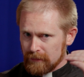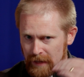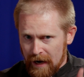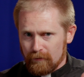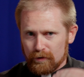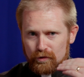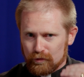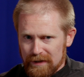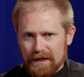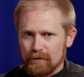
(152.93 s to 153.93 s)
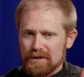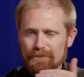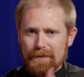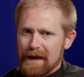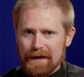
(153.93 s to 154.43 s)
That creed was
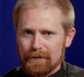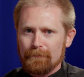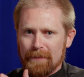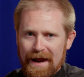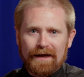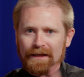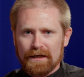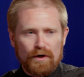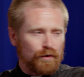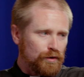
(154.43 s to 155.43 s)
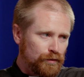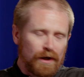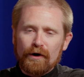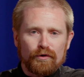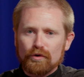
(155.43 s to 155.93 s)
made back in the year
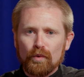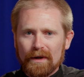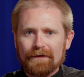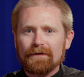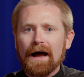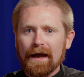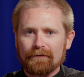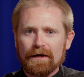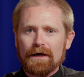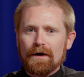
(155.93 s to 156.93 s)
325.